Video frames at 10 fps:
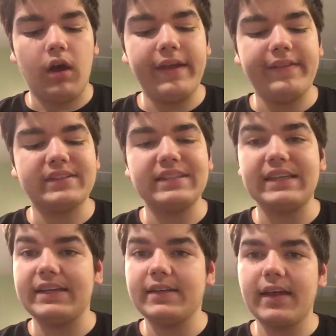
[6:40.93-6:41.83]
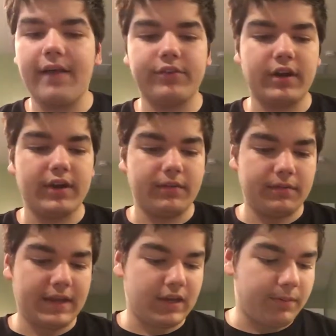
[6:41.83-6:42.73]
in the CD after I
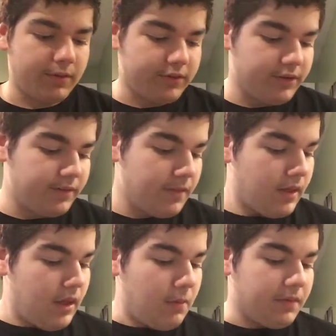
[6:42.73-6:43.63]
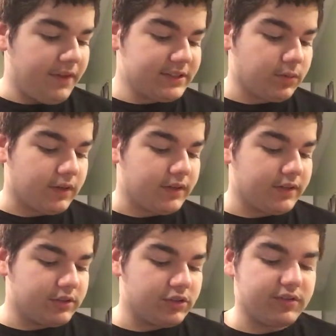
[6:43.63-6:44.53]
take out a poster. But this one
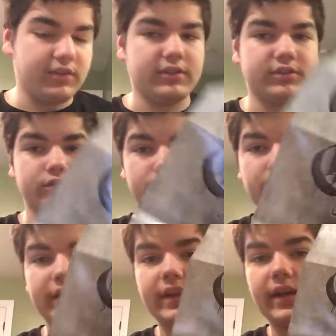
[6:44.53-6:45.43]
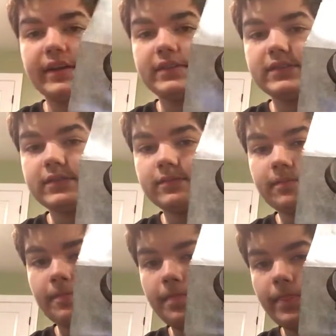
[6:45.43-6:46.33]
just looks really nice.
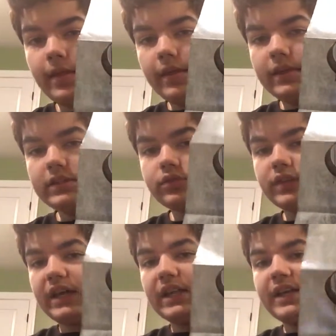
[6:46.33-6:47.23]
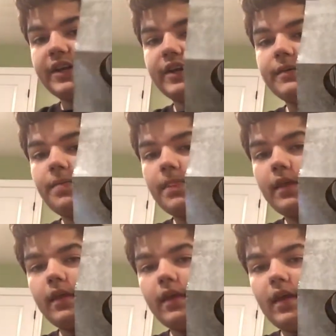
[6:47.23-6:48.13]
It's really clear.
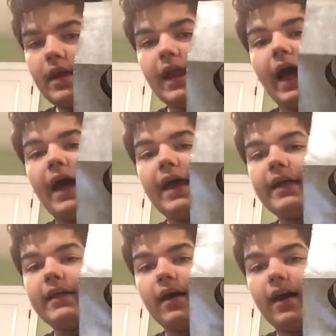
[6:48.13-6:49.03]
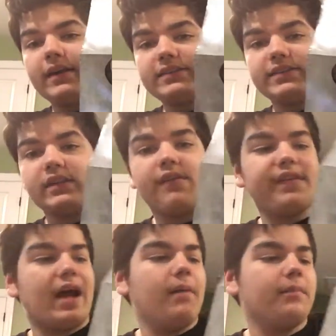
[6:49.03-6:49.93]
I honestly love
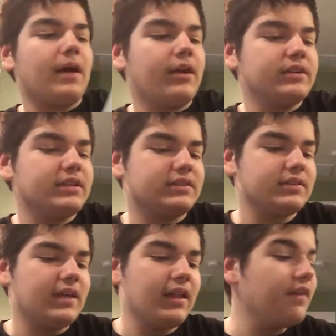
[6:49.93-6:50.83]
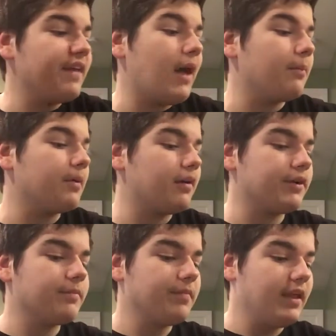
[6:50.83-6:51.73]
the album. I love the album
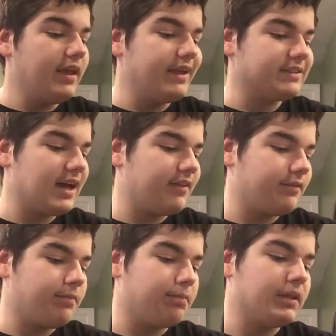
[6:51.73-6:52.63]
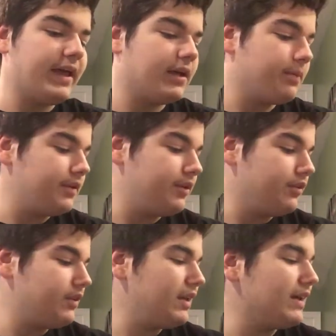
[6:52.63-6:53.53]
cover. It's kind of blank, but you
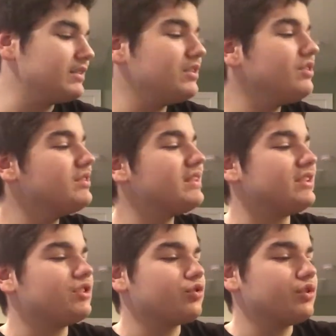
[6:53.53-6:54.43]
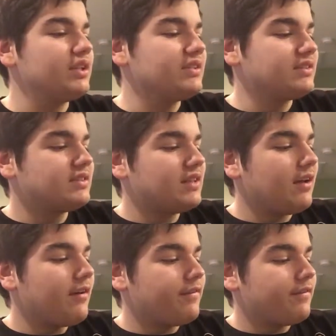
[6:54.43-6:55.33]
can see the trees and
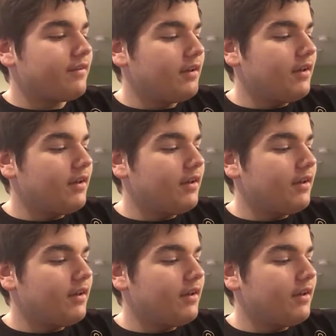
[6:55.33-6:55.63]
stuff.